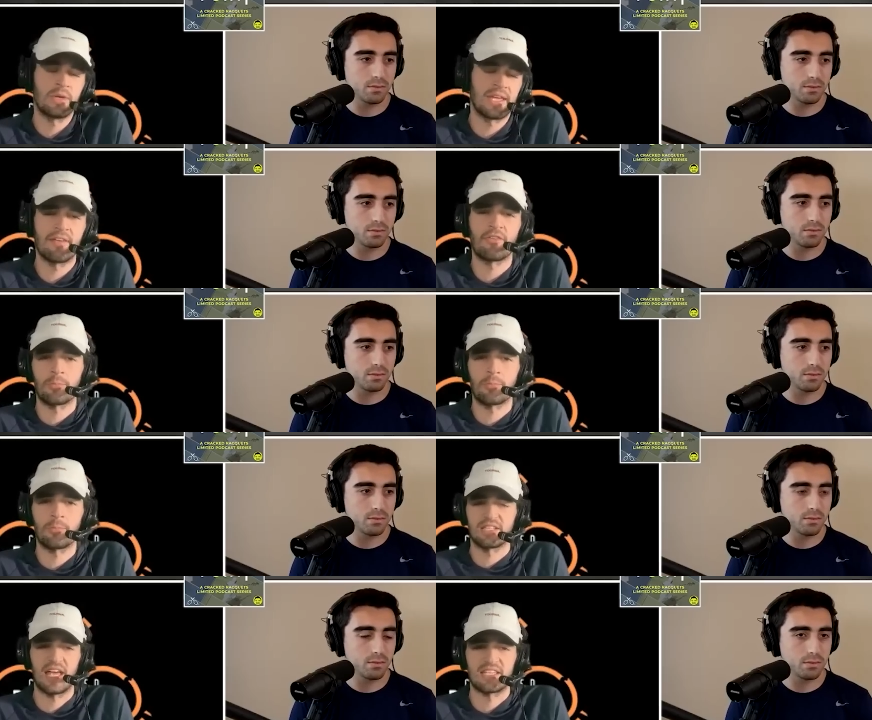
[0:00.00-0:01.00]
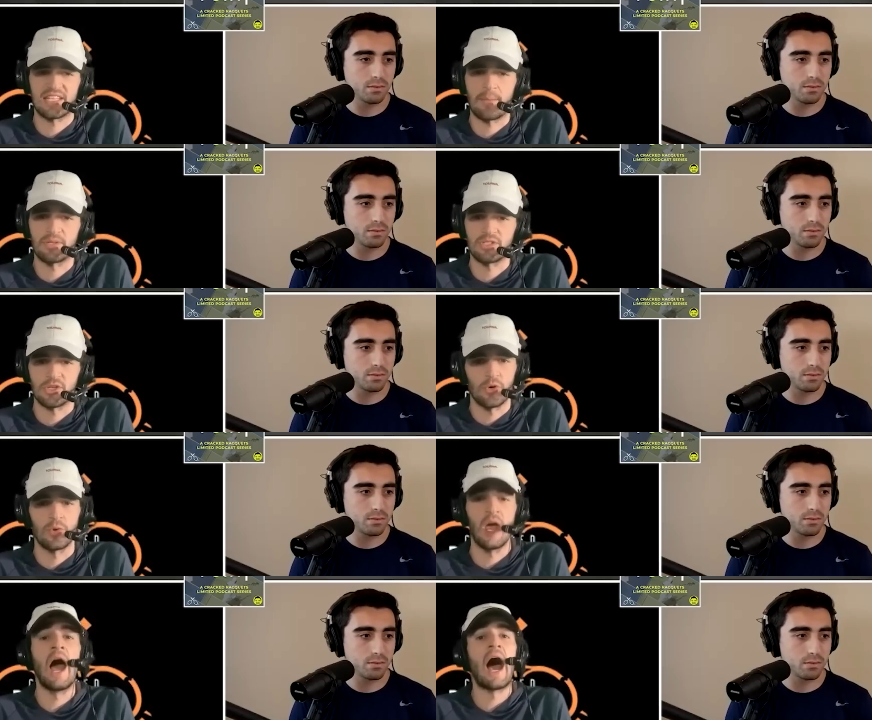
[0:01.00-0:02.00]
Speaker 1: gave our piece last episode.
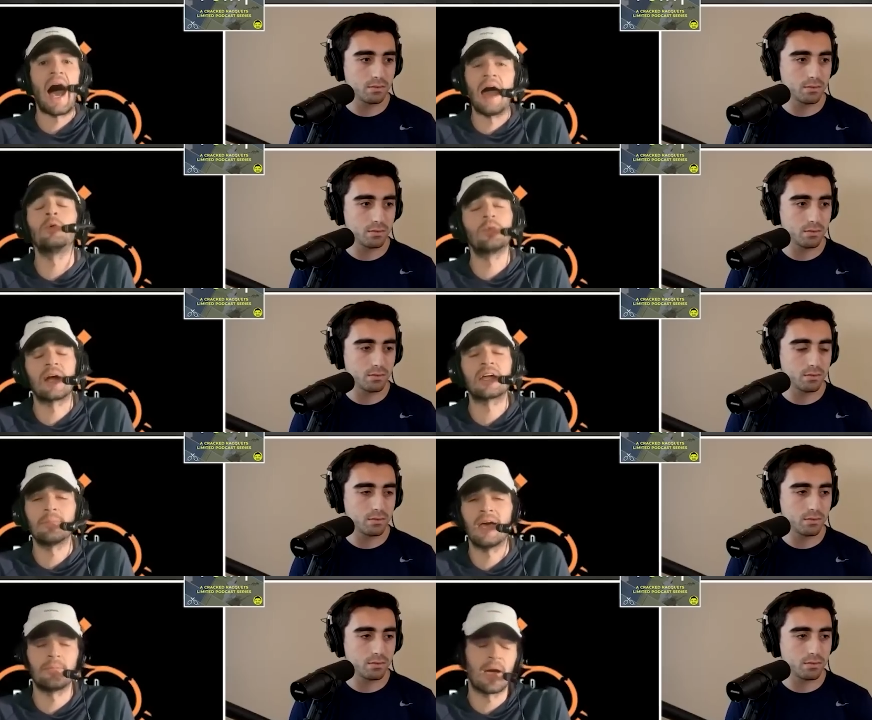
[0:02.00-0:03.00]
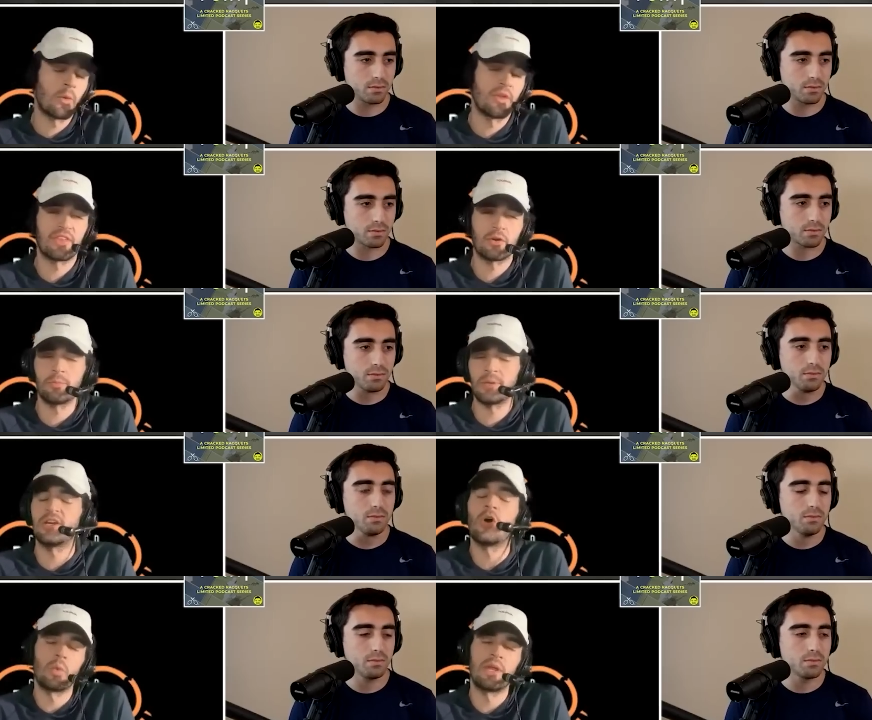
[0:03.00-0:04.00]
I would recommend my one thing would be
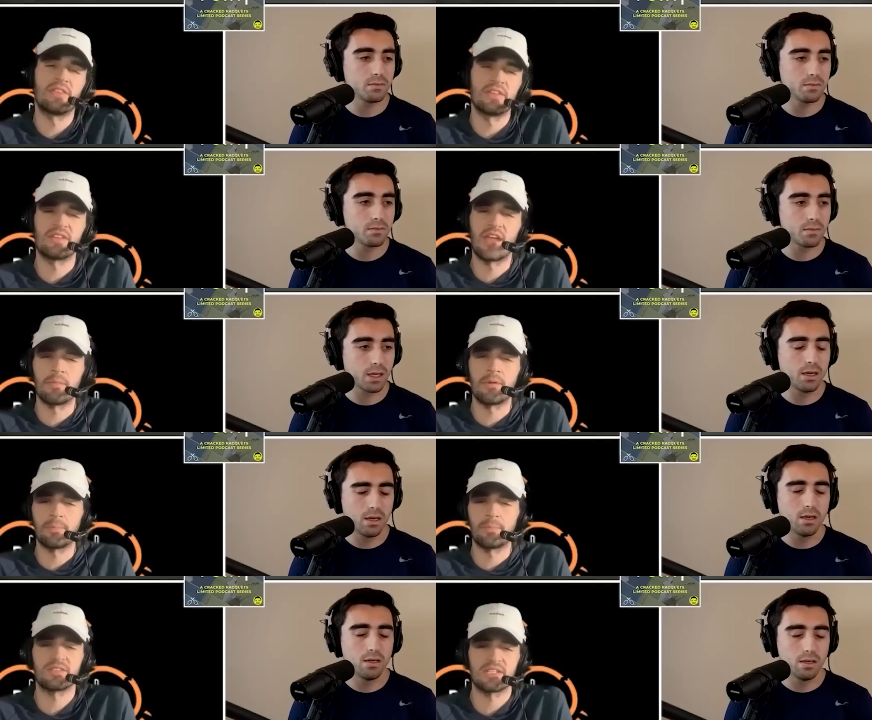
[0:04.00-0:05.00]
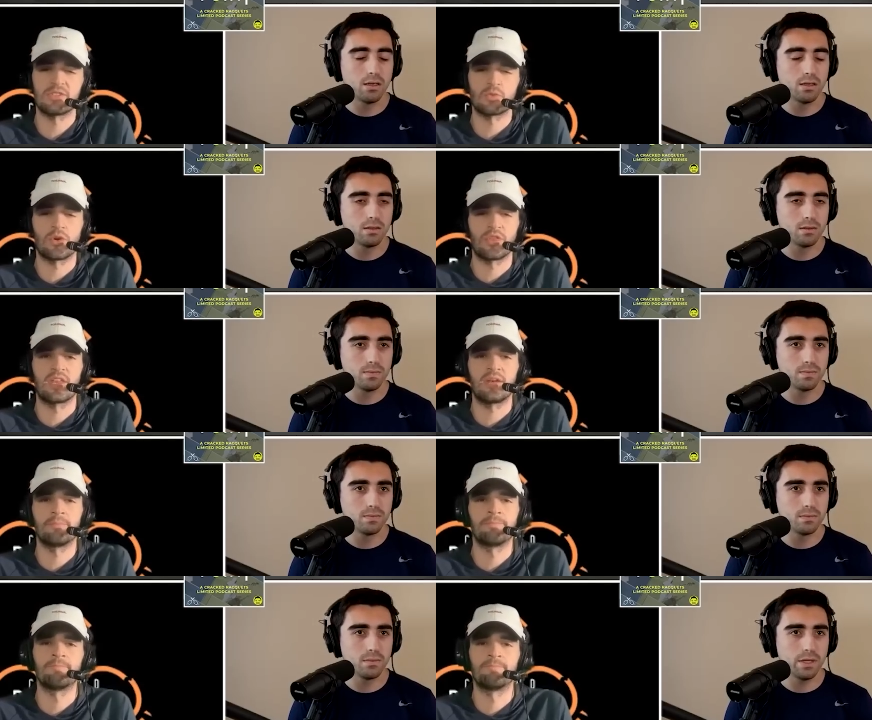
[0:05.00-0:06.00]
go read the statement because it is worth it.
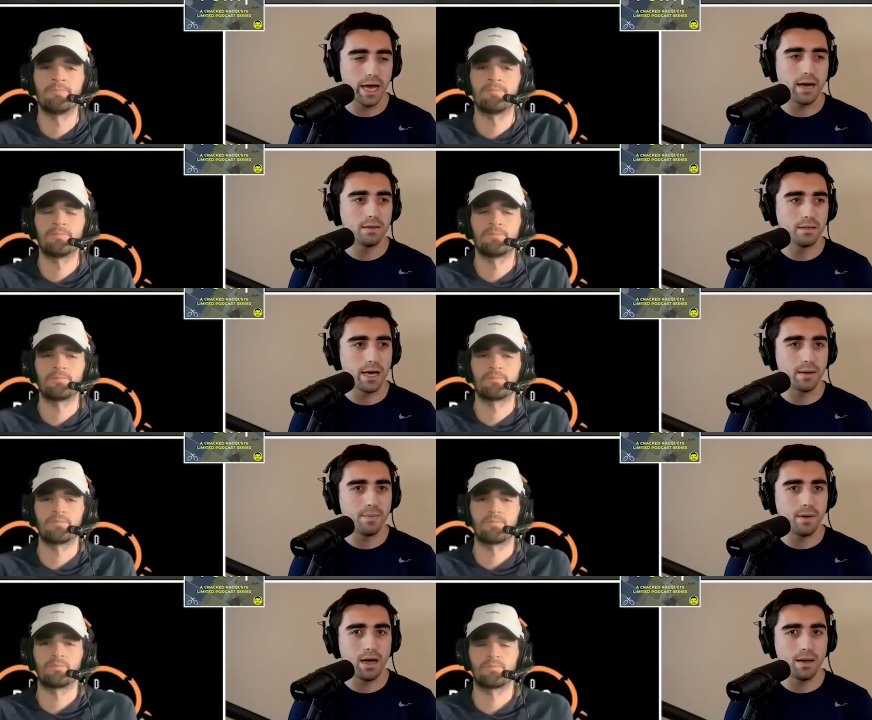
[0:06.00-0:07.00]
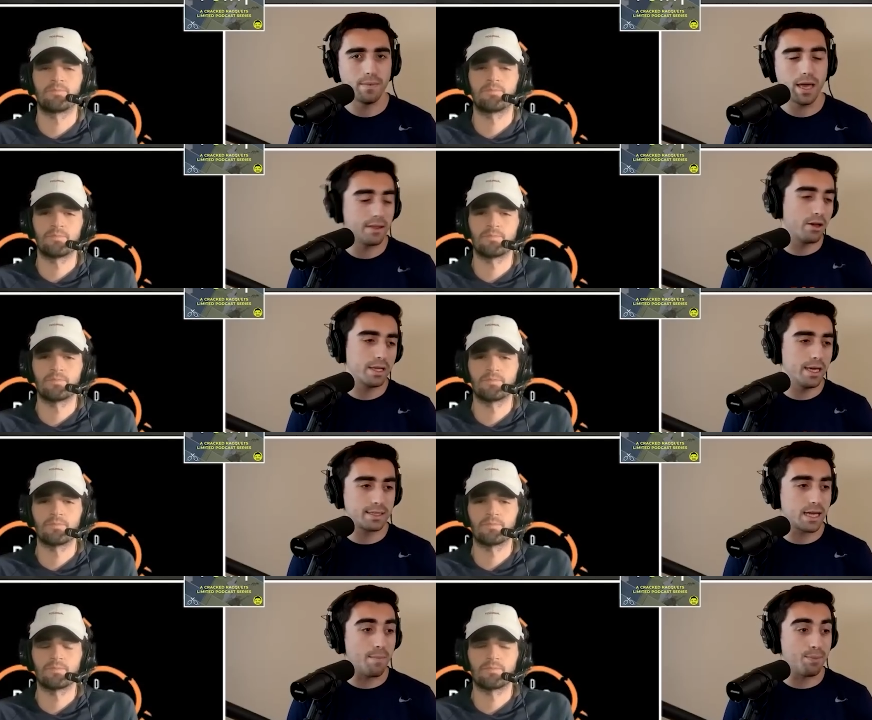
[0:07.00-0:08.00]
Speaker 2: Yeah, yeah. Uh, and look,
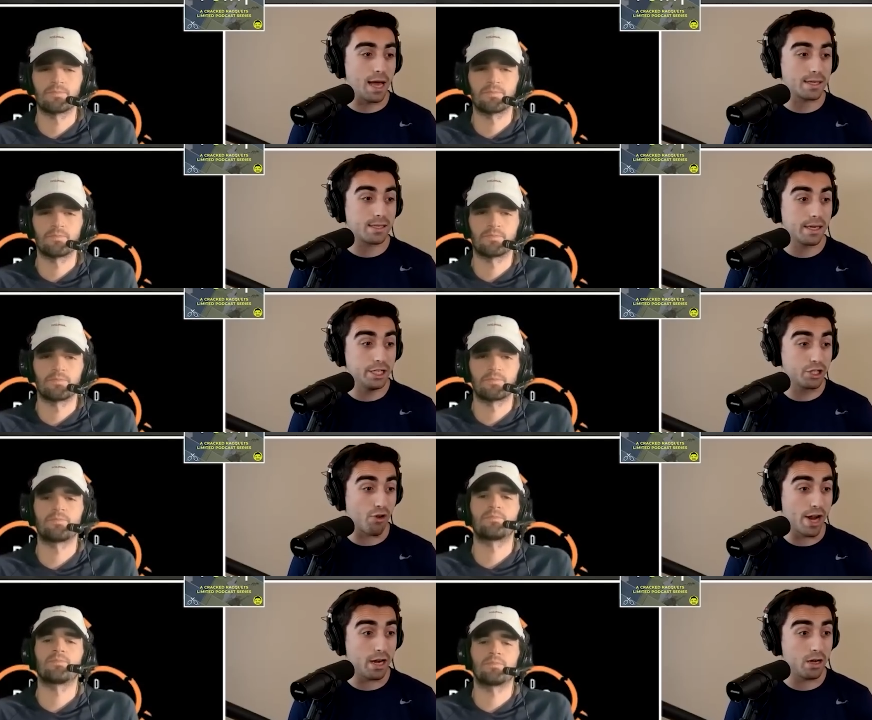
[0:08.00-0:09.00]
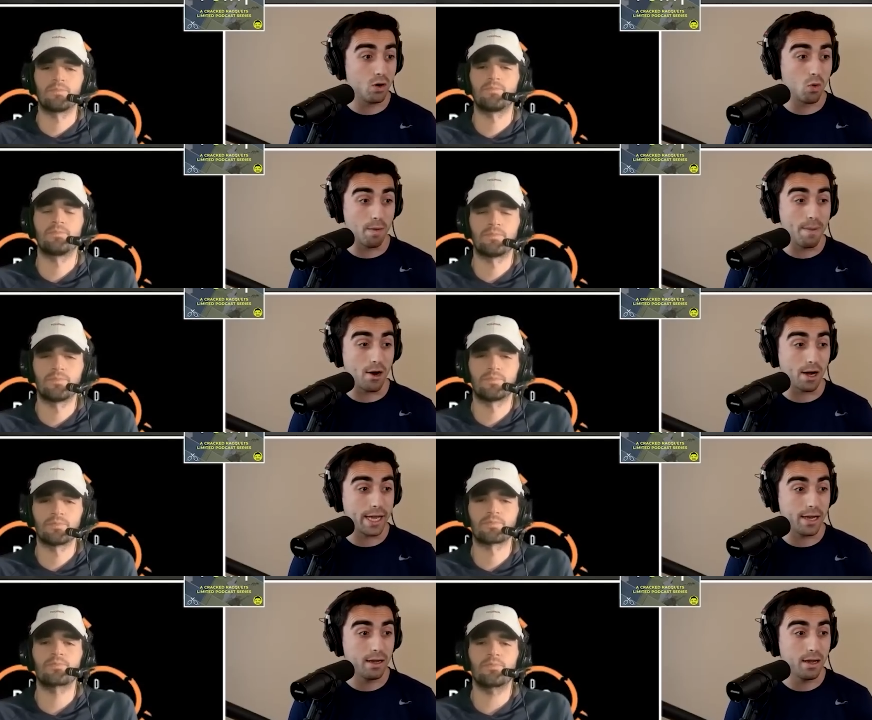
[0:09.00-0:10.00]
it's complex. He's Greek. Mm-hmm. We're
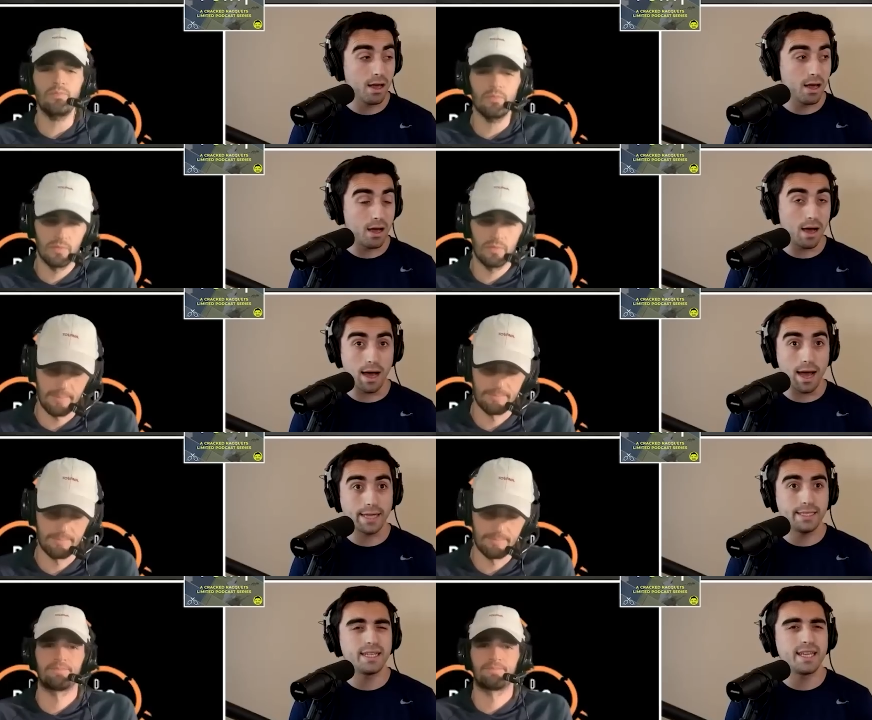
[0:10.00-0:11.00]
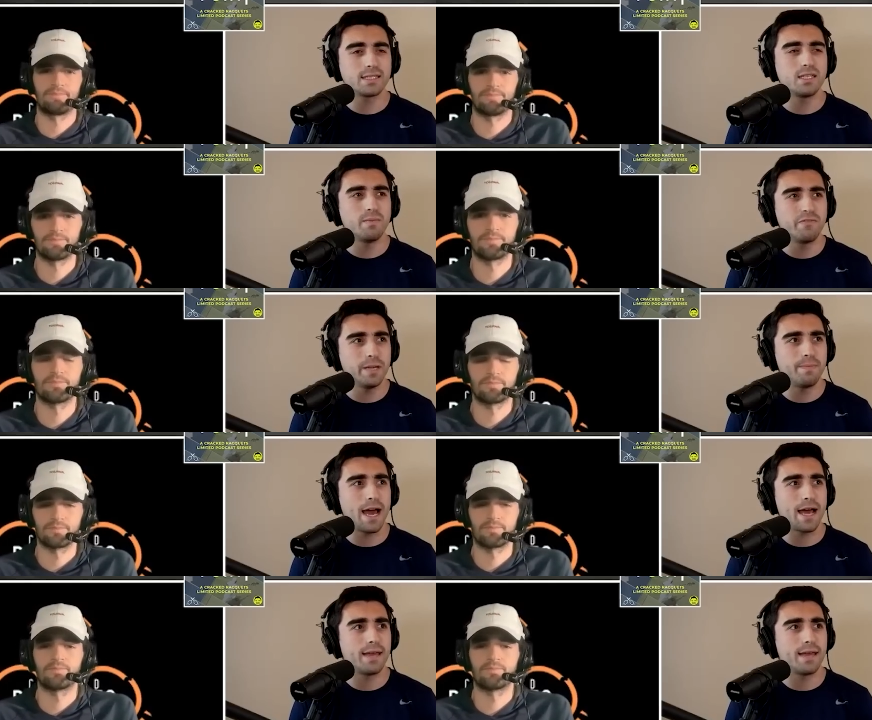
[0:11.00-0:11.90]
American. Yeah. Uh, I did get some feedback